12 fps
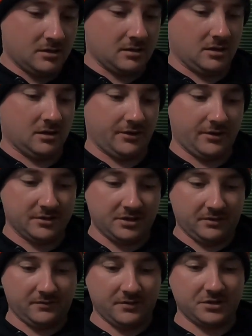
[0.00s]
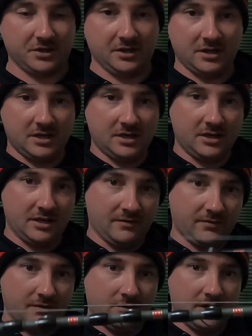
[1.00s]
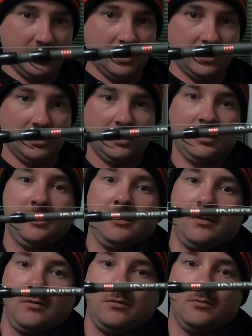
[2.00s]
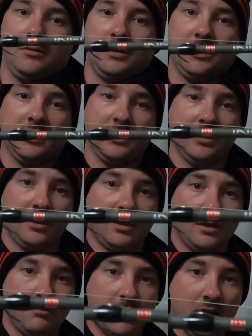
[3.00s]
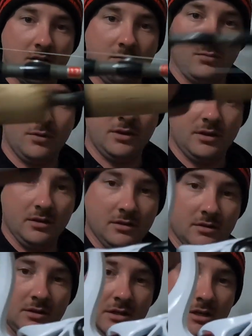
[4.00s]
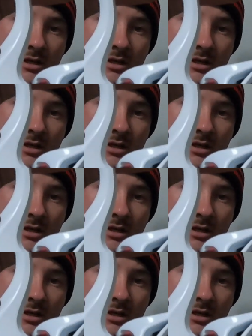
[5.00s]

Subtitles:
13 Fishing infrared with paired up with the